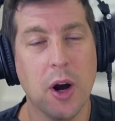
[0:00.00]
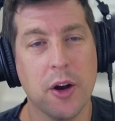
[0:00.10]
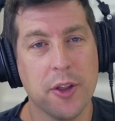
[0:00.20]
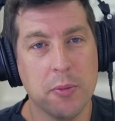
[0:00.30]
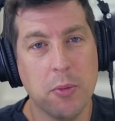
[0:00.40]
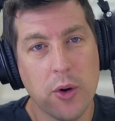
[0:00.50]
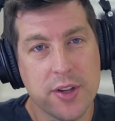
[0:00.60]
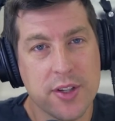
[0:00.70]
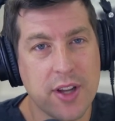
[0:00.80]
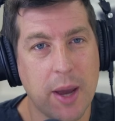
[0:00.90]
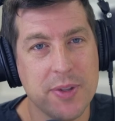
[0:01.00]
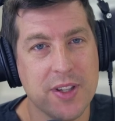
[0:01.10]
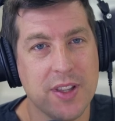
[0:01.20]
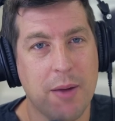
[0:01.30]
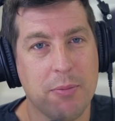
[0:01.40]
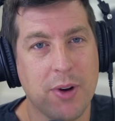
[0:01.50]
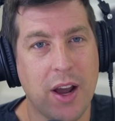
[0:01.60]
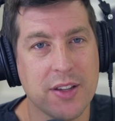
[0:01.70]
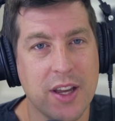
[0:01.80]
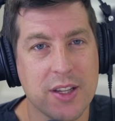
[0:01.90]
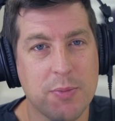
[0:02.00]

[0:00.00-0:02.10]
Are there more steps to that process